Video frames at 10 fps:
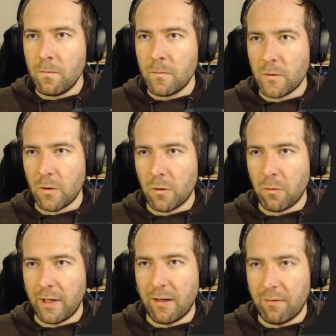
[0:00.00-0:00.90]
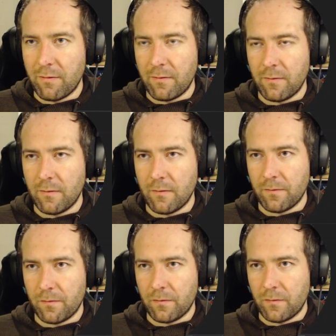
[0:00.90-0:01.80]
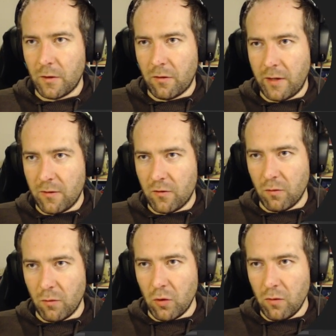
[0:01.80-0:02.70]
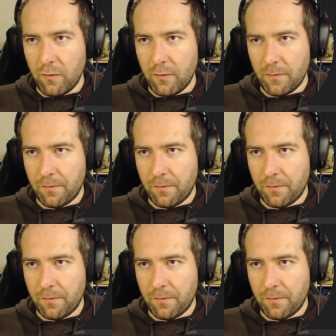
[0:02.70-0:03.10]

So we have crates to move